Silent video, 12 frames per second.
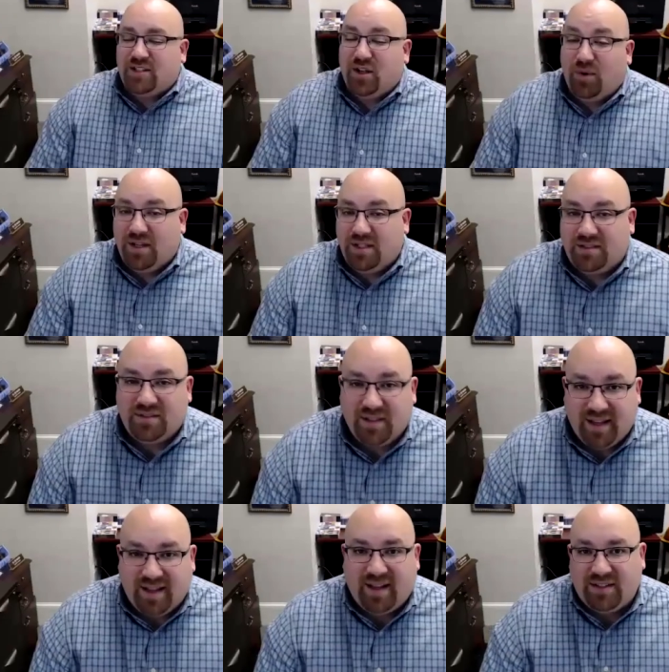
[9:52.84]
always,
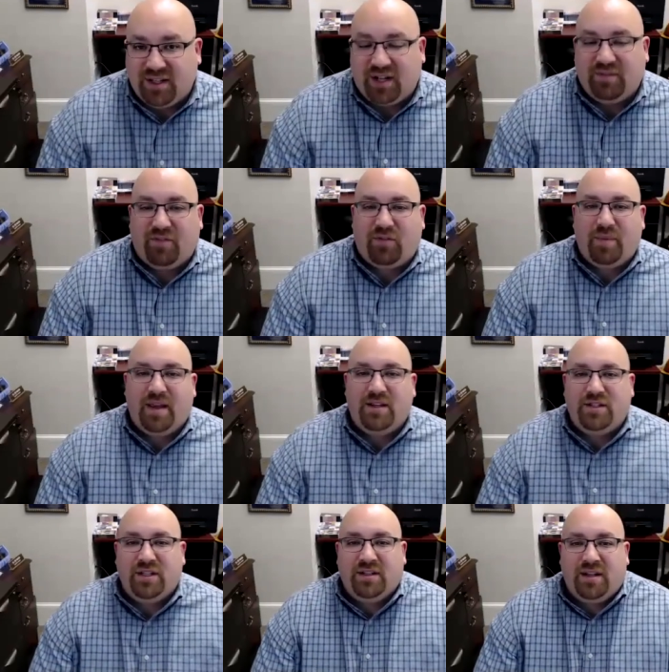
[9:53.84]
uh, a ton of
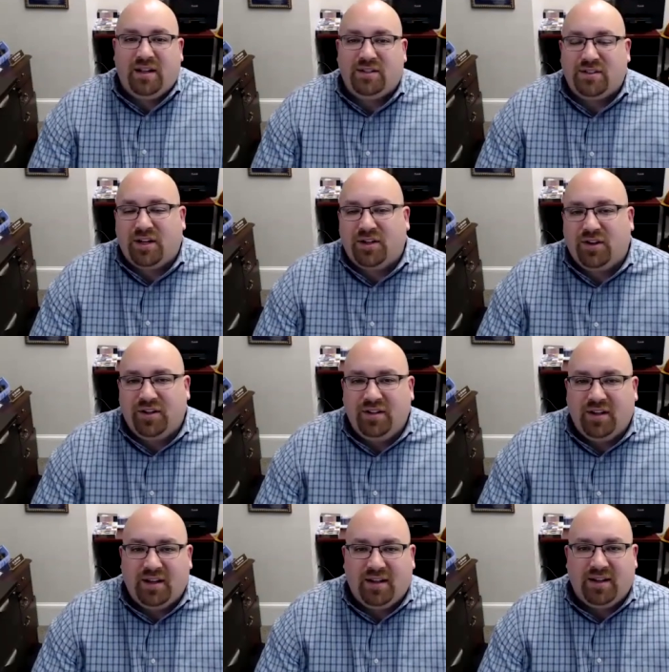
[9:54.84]
information and a ton of good
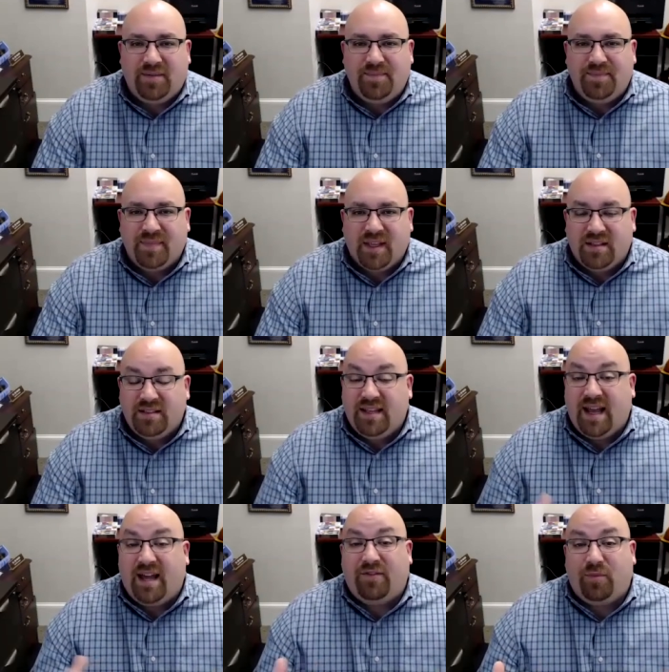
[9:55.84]
uh,
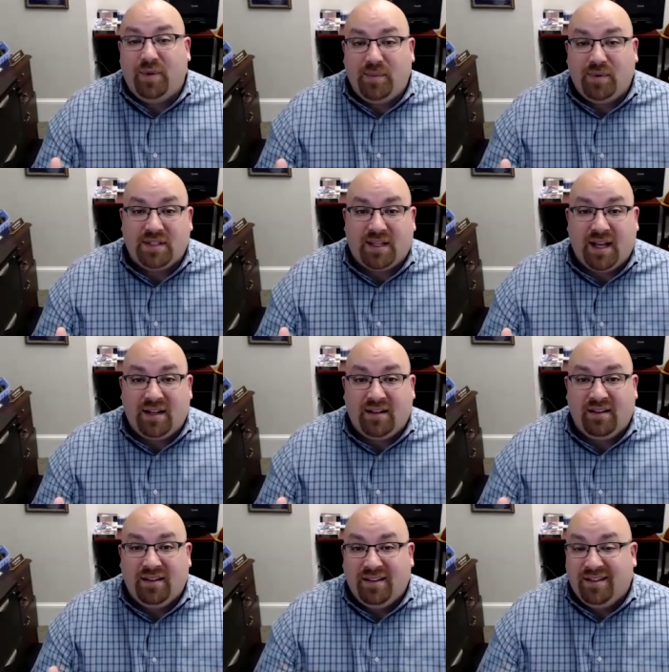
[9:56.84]
data for people to kind
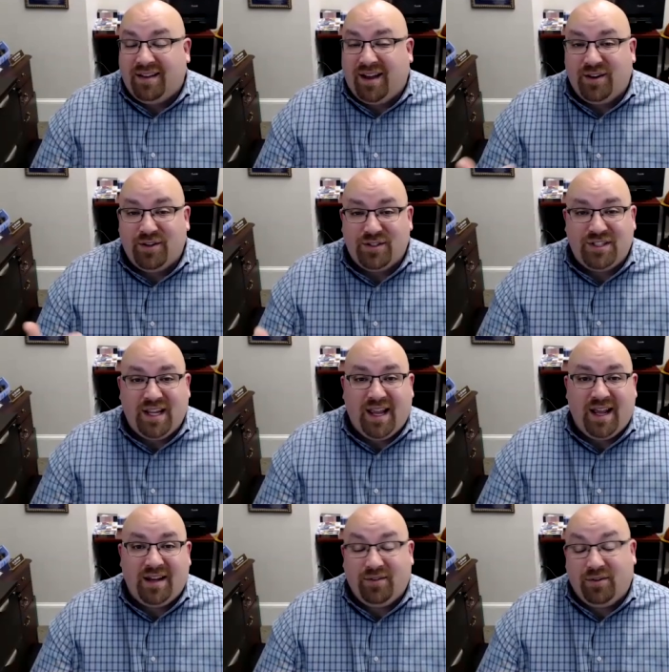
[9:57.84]
of
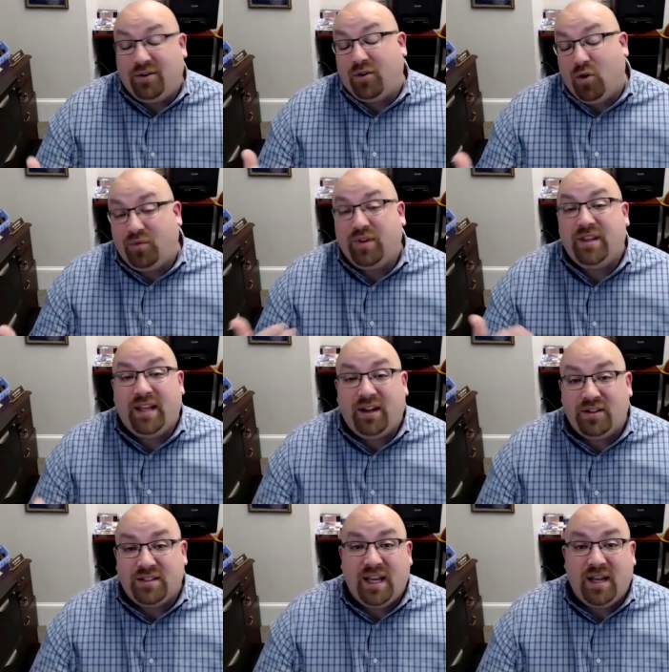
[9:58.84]
understand, or hopefully they
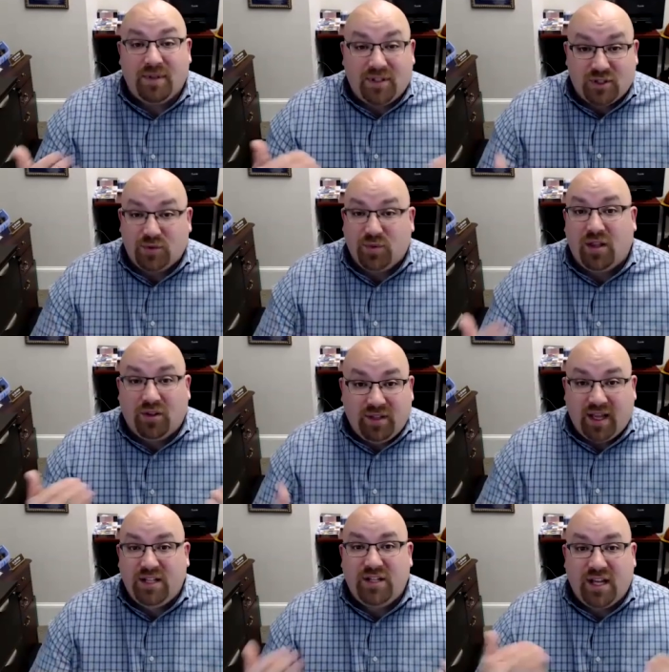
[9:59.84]
understand, but to swallow,
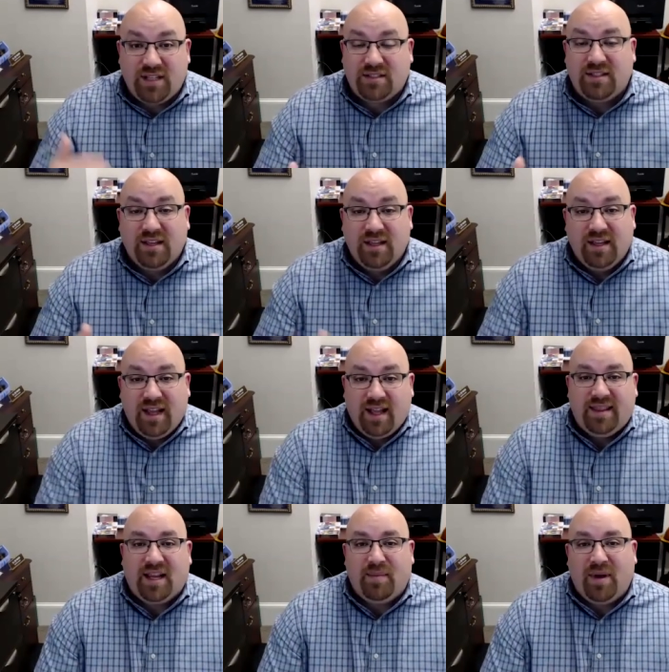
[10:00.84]
digest,
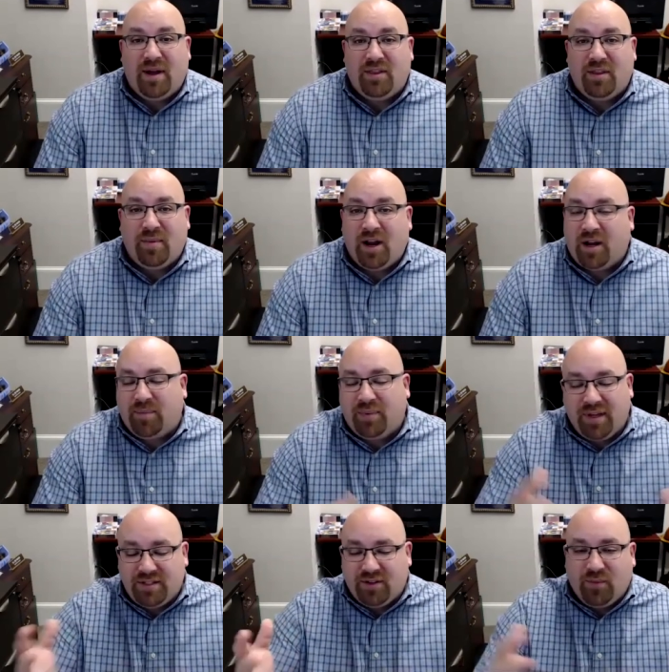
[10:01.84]
and think about in the
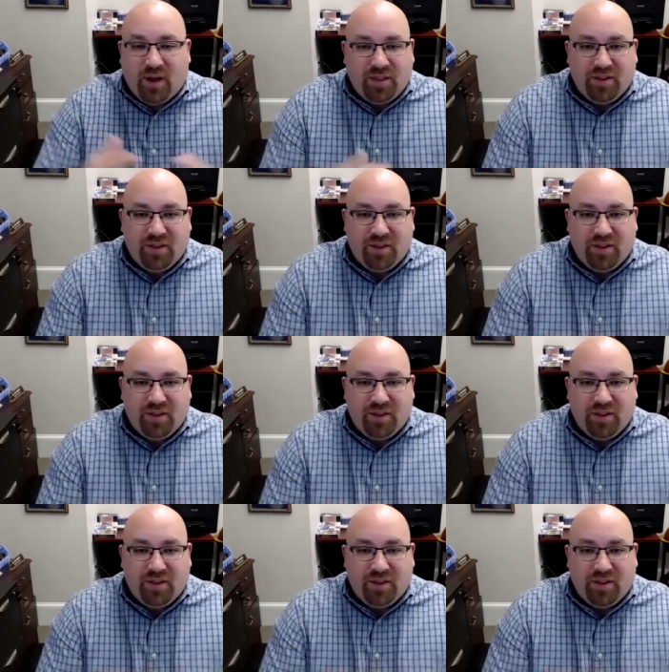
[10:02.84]
marketplace. You're a wealth of